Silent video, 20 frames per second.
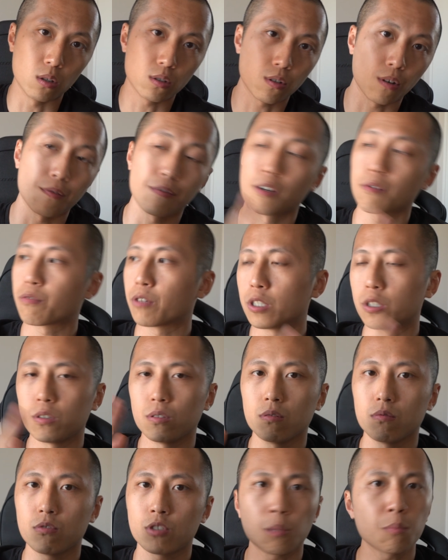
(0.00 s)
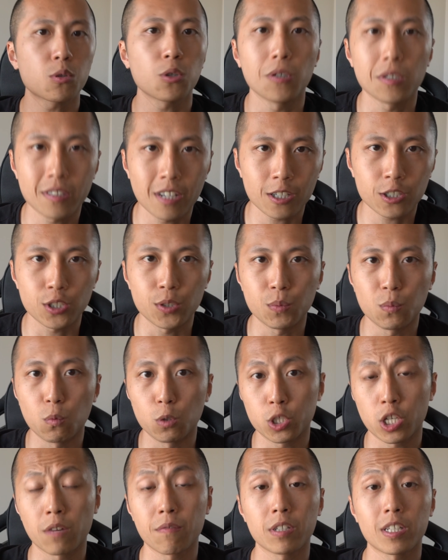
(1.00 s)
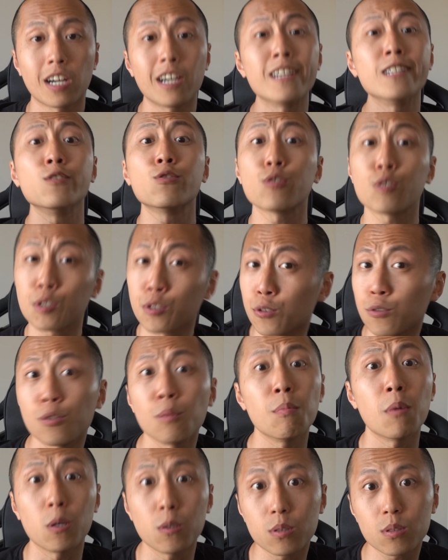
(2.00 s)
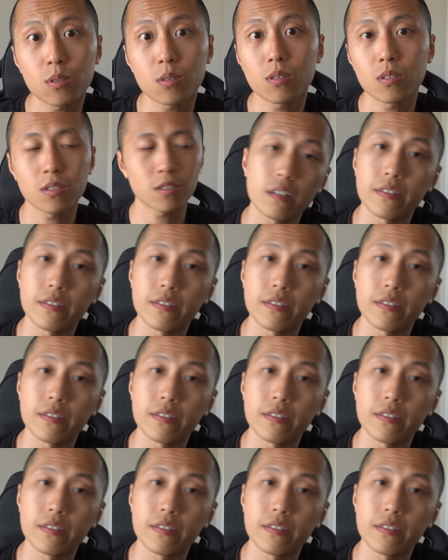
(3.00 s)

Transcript: so feel free to jump to a section whichever that interests you the most.